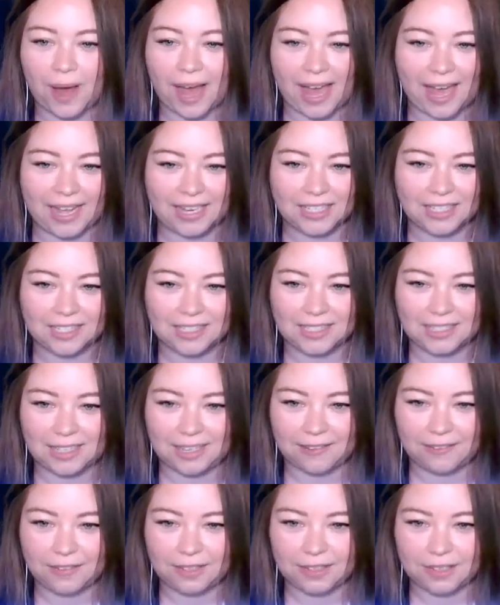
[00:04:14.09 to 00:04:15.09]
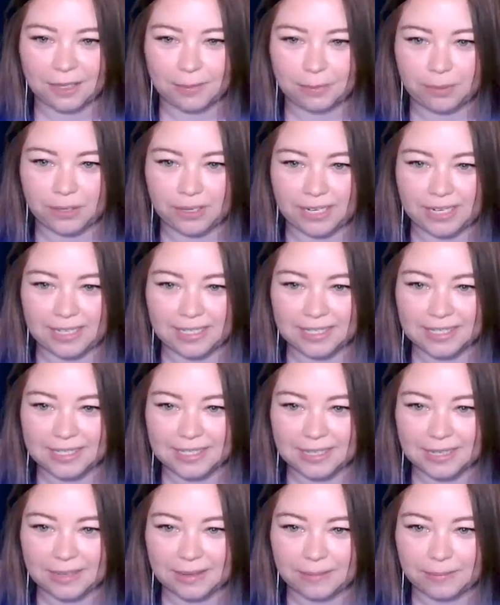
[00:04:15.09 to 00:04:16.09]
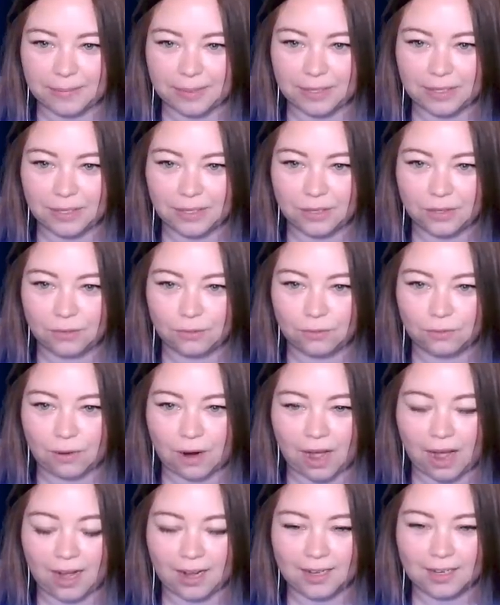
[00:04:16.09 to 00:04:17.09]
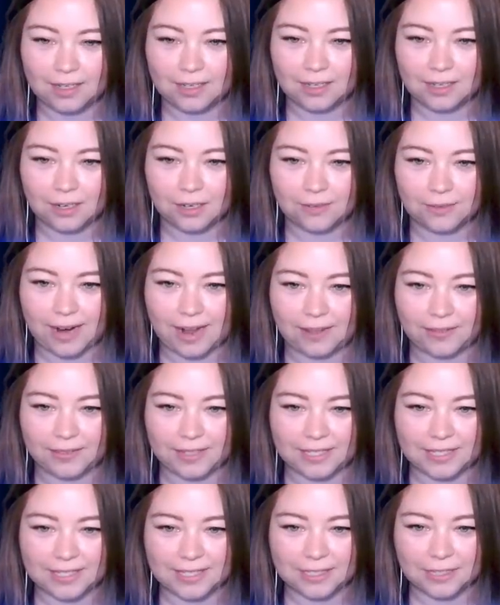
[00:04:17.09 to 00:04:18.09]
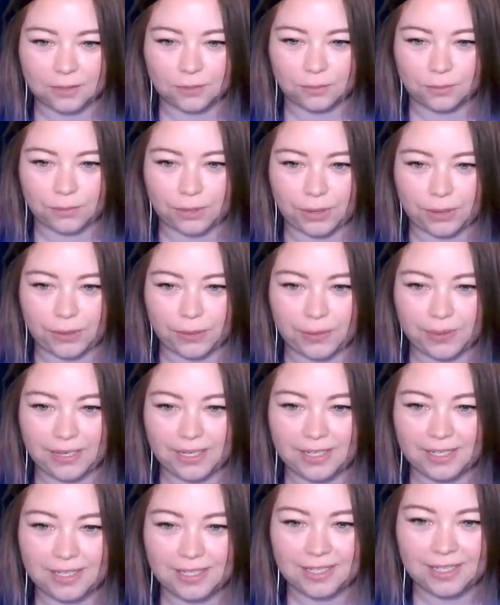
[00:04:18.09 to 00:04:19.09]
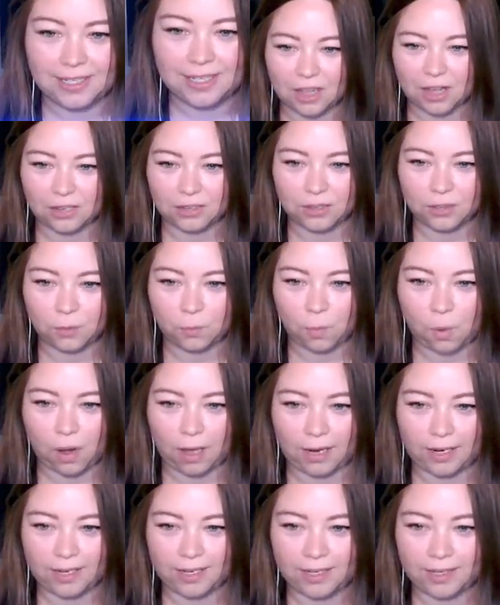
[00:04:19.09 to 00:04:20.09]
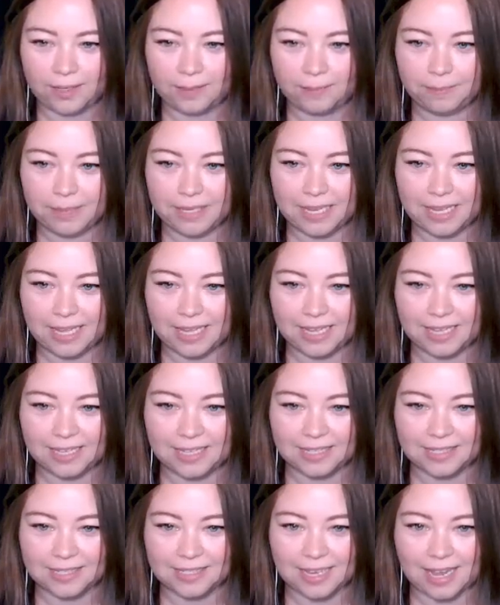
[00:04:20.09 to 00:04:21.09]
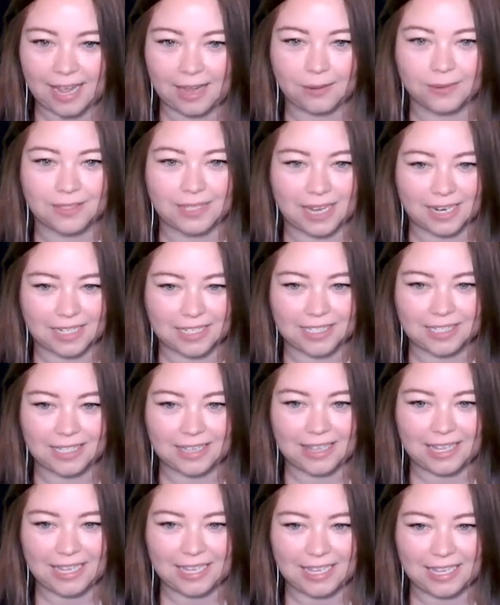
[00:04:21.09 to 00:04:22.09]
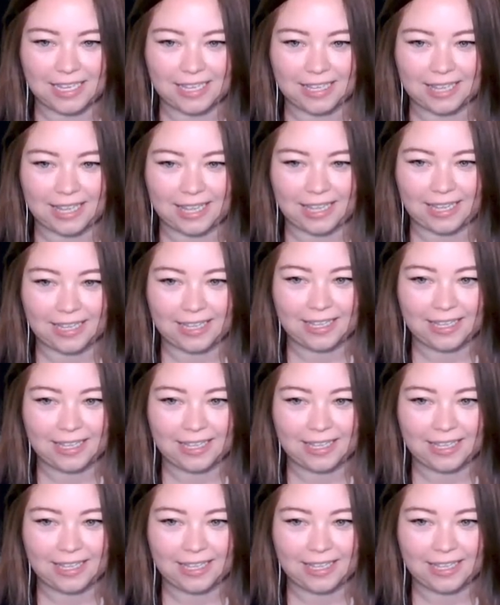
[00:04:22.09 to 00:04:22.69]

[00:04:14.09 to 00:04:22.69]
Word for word: Oh, I actually love that they're putting some rock around this little road that's along the water, because I was actually thinking,